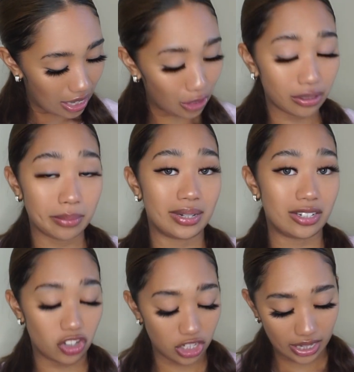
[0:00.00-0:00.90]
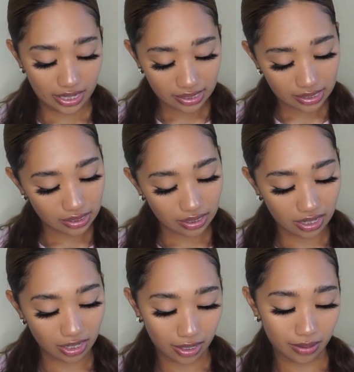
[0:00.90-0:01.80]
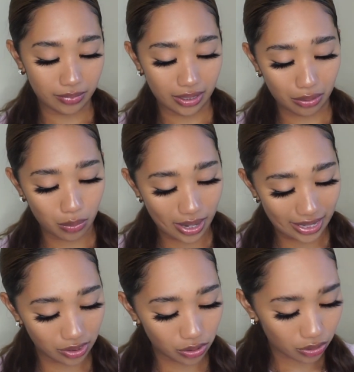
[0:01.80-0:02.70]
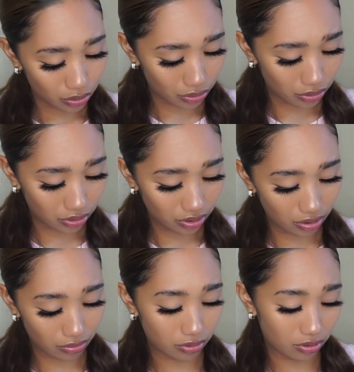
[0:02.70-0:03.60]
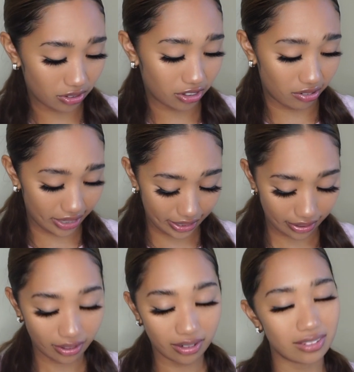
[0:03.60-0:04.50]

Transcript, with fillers: I got them in a GS. They're the white Saw Aurora Green.